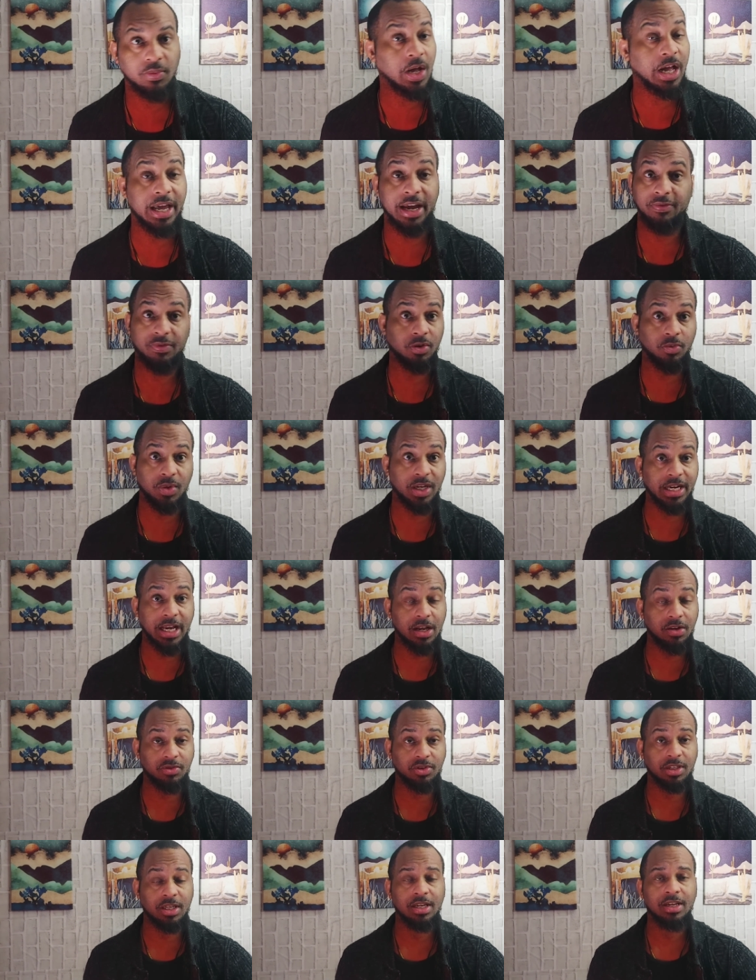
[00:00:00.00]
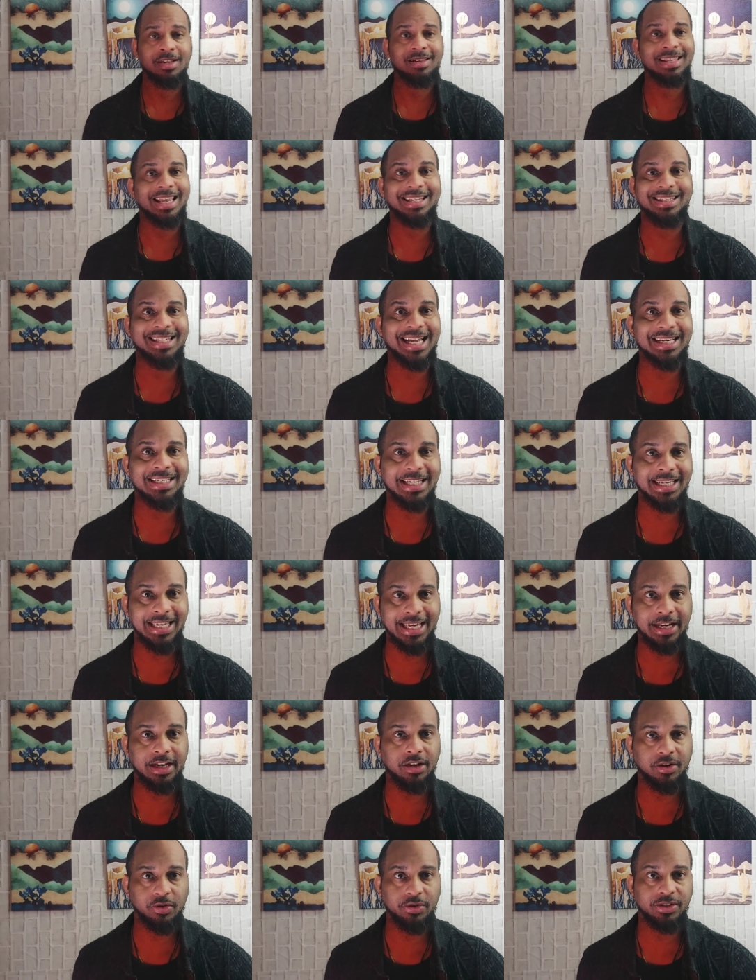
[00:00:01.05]
while everyone else that doesn't
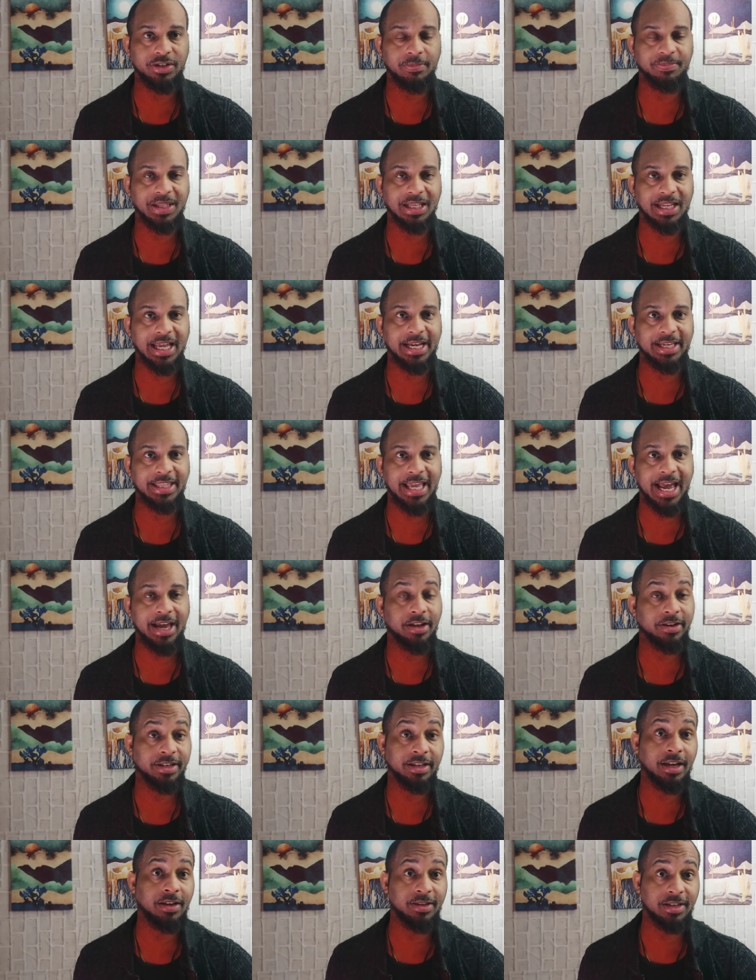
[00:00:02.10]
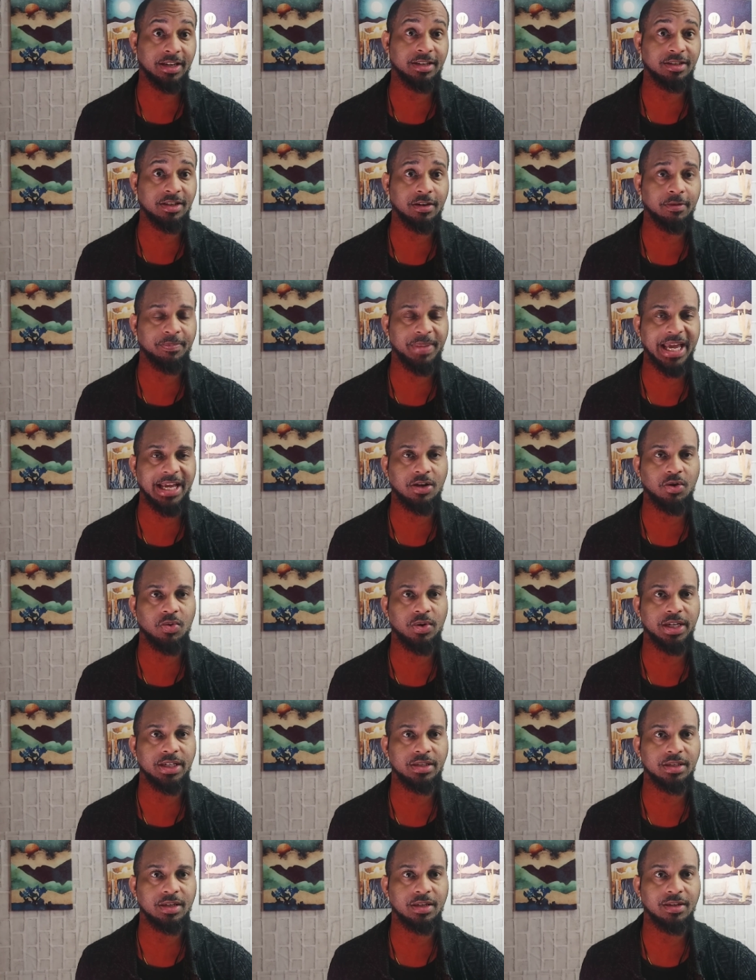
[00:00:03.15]
get in on something like that and, and into the bank
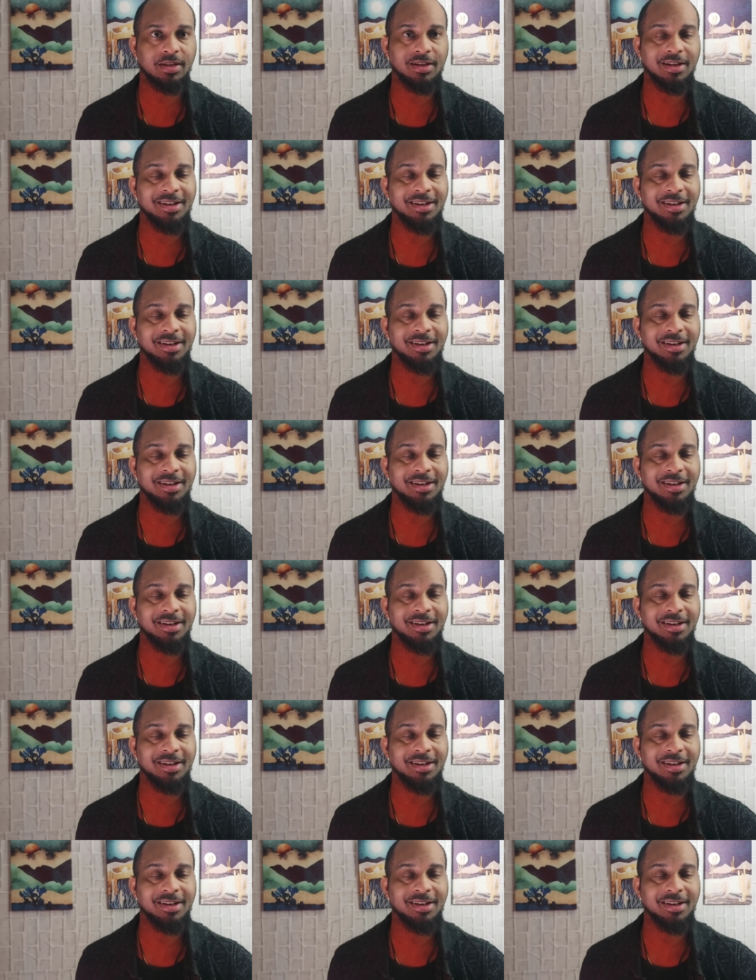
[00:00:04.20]
coins,